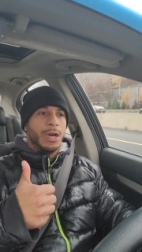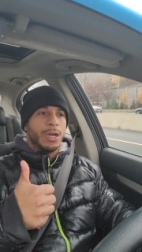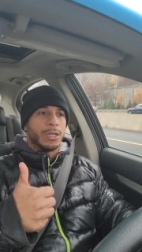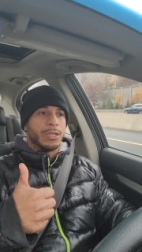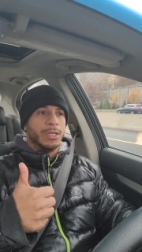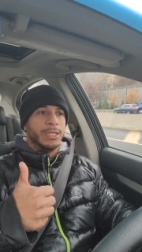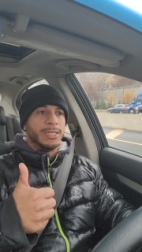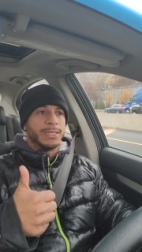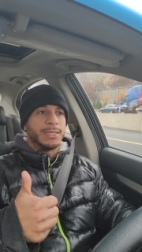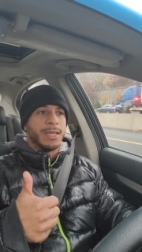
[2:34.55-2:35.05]
a
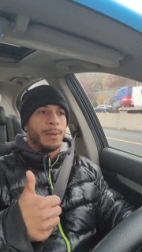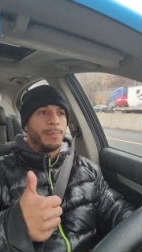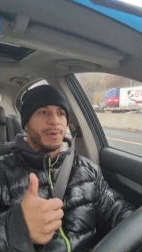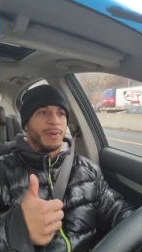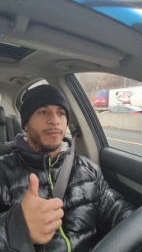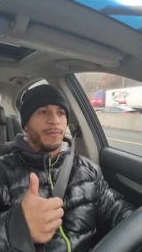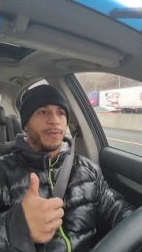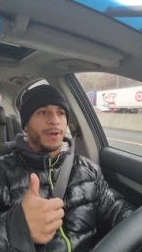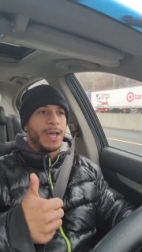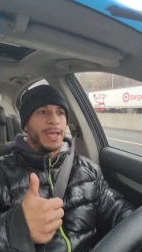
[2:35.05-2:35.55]
good step
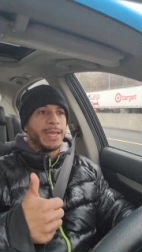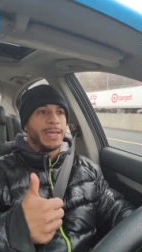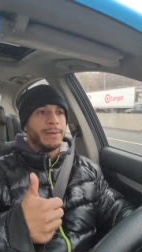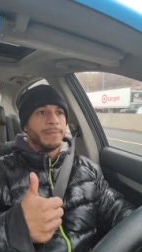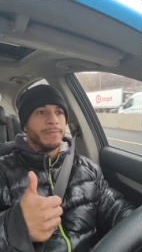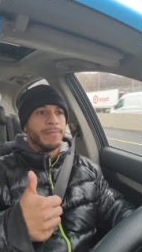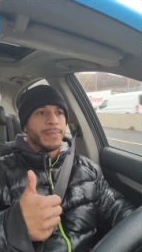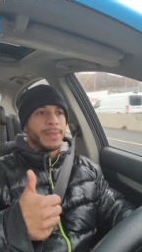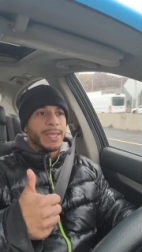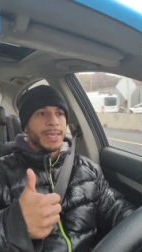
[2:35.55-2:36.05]
up fight.
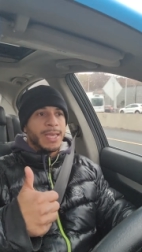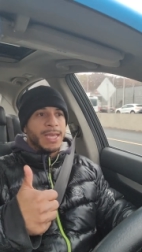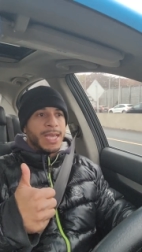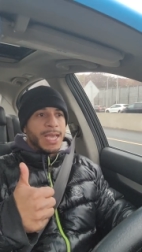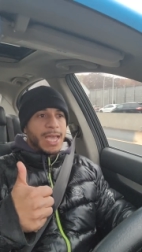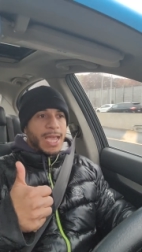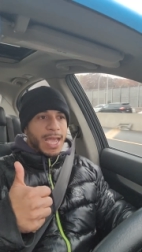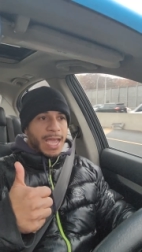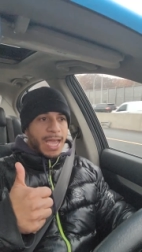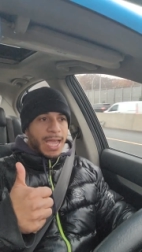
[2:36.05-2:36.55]

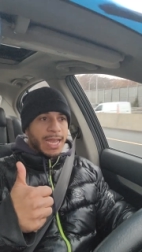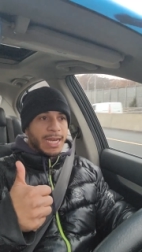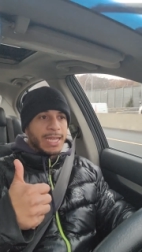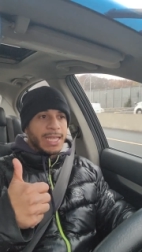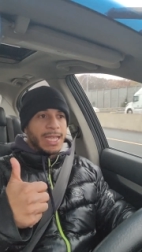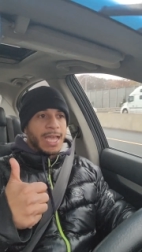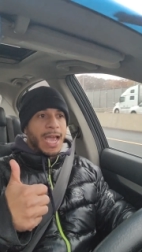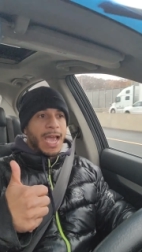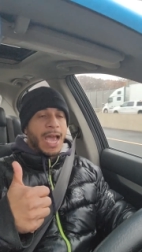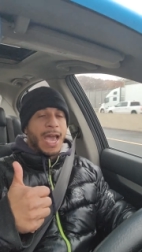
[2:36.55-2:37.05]
And
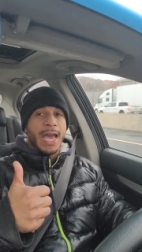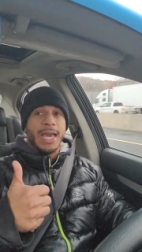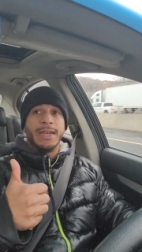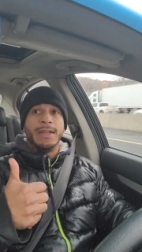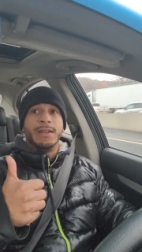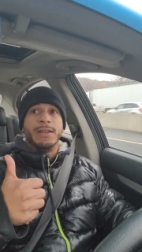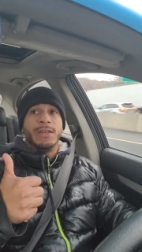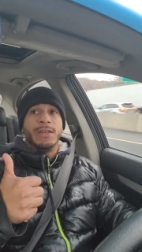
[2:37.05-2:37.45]
he had